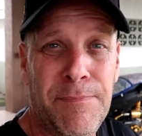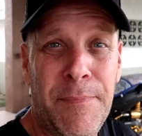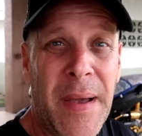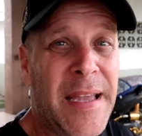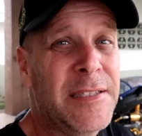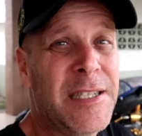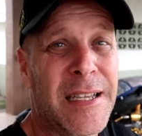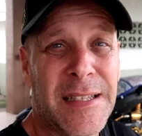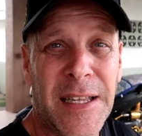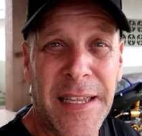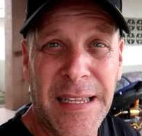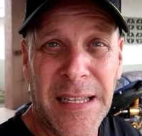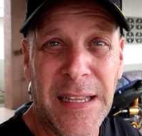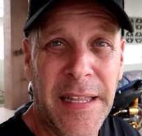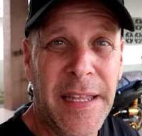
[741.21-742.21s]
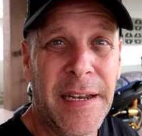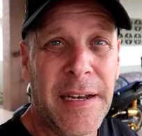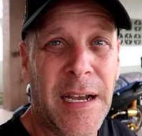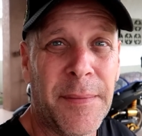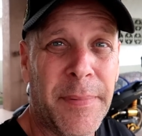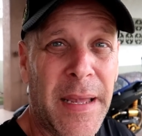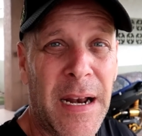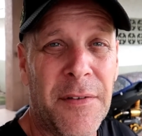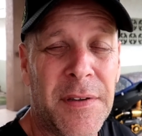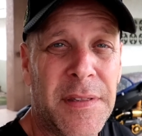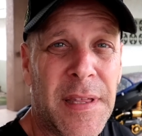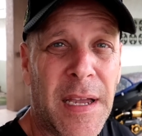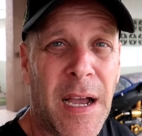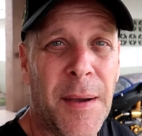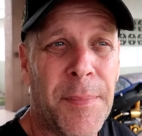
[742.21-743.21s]
basically clean it up, get
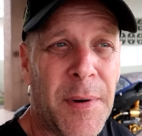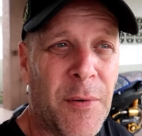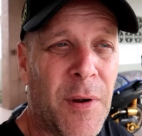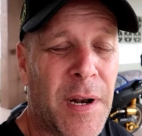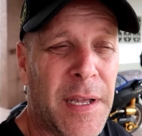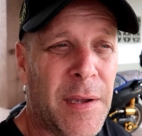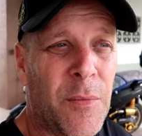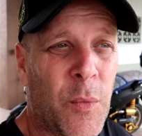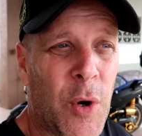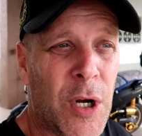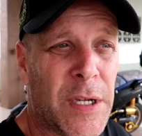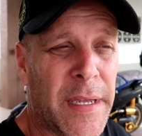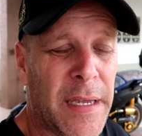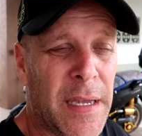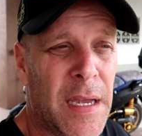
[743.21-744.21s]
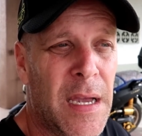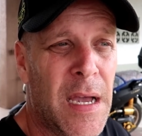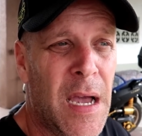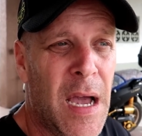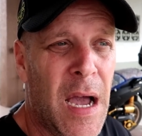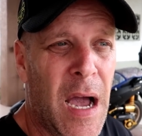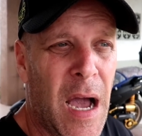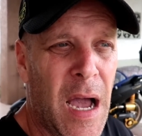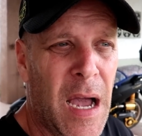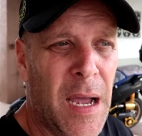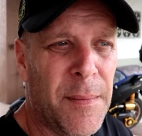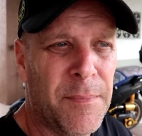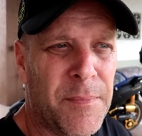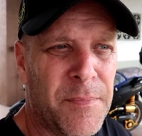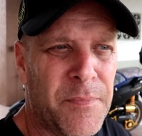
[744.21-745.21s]
everything up and running and working.
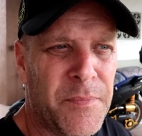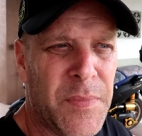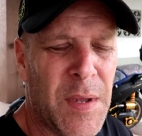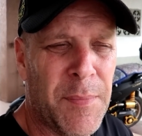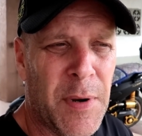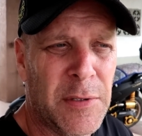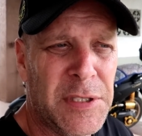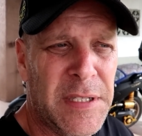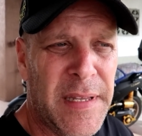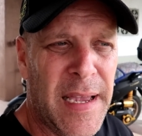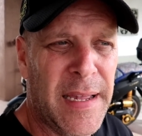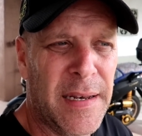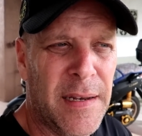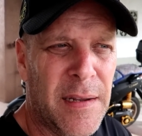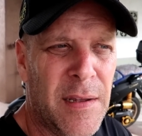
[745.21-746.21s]
The person that